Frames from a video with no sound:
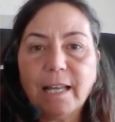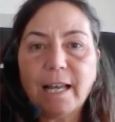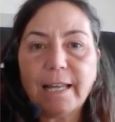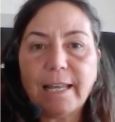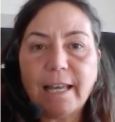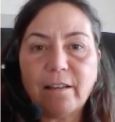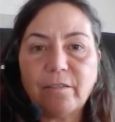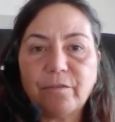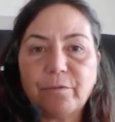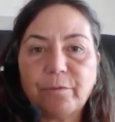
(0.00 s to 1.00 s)
I
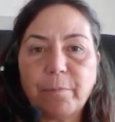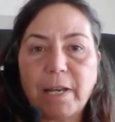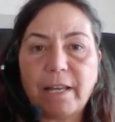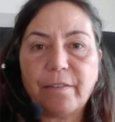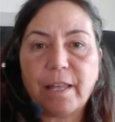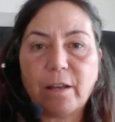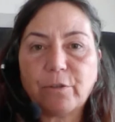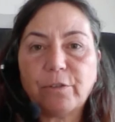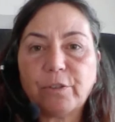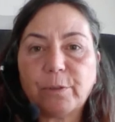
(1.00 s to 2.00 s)
have my
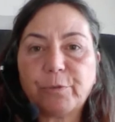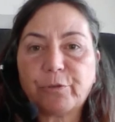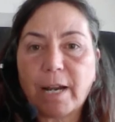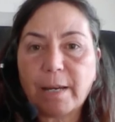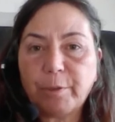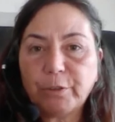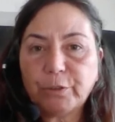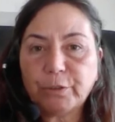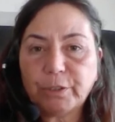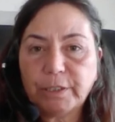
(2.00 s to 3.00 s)
1,000
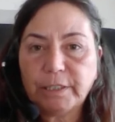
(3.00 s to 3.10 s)
subscribers